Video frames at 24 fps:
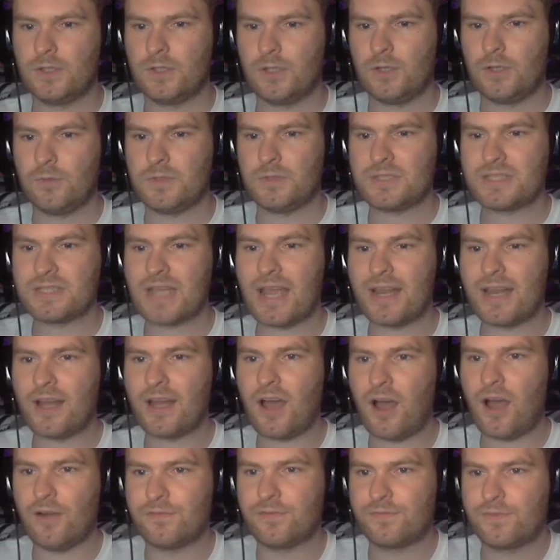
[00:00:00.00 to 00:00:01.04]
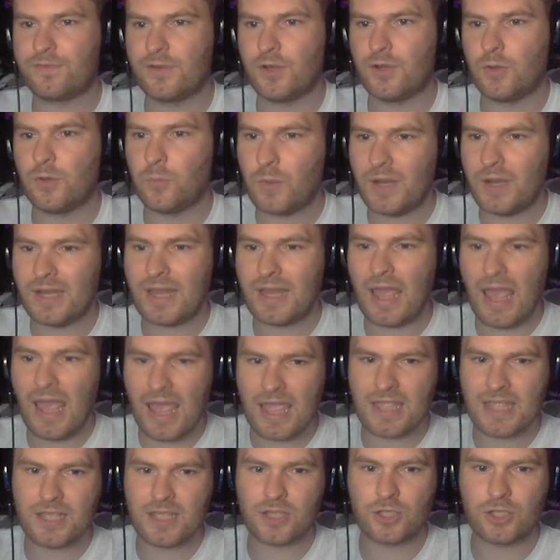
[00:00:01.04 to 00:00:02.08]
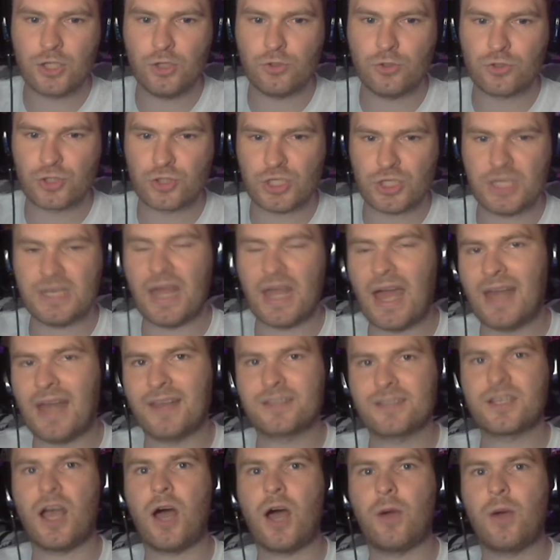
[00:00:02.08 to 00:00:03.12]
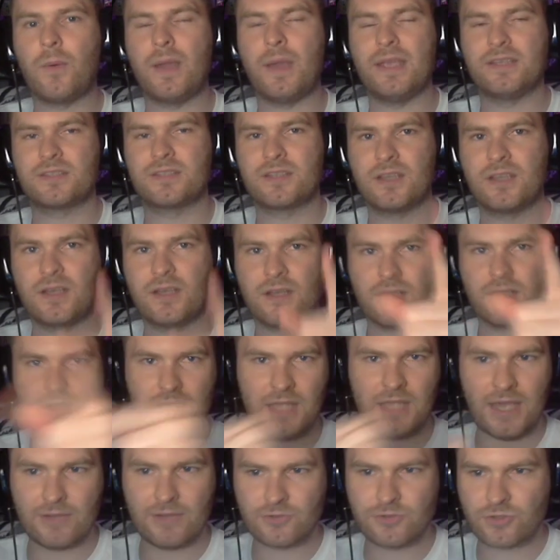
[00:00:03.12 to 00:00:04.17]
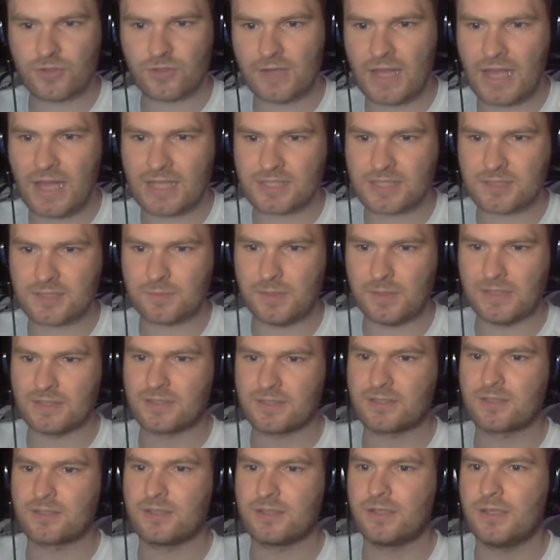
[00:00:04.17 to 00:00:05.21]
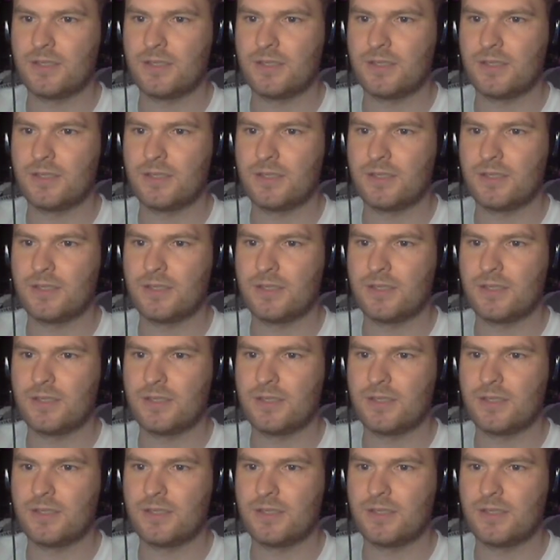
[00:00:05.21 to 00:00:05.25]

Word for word: We start off with a Kushida. And as always, count your enhancements.